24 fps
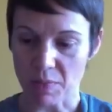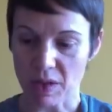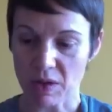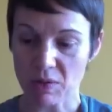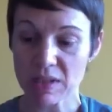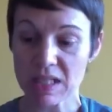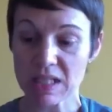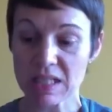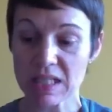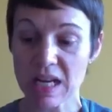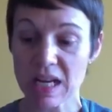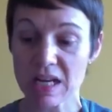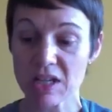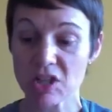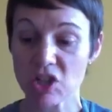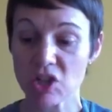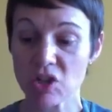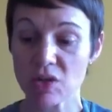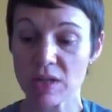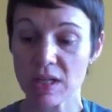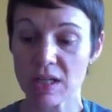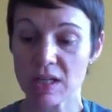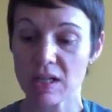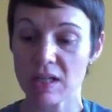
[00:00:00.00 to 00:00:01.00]
"It was a test
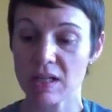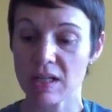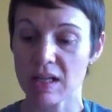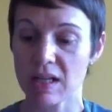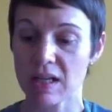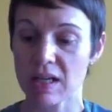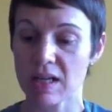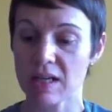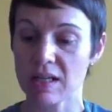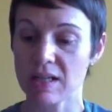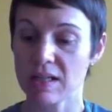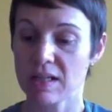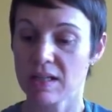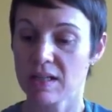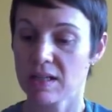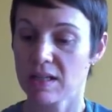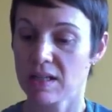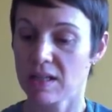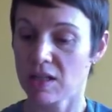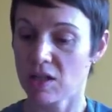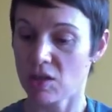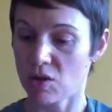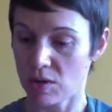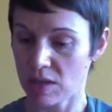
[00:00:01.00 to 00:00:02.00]
you needed
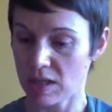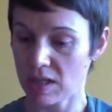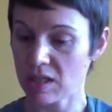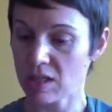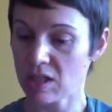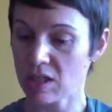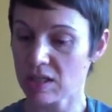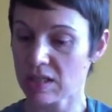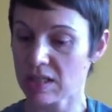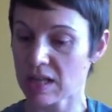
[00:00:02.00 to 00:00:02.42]
to